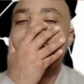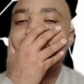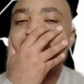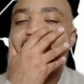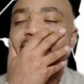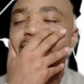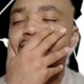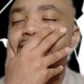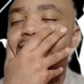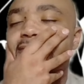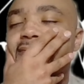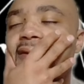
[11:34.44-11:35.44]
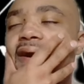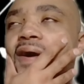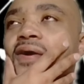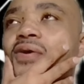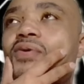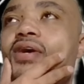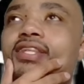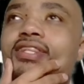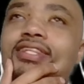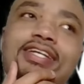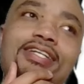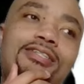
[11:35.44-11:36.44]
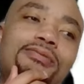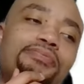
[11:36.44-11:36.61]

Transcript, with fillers: Who Arnold, I think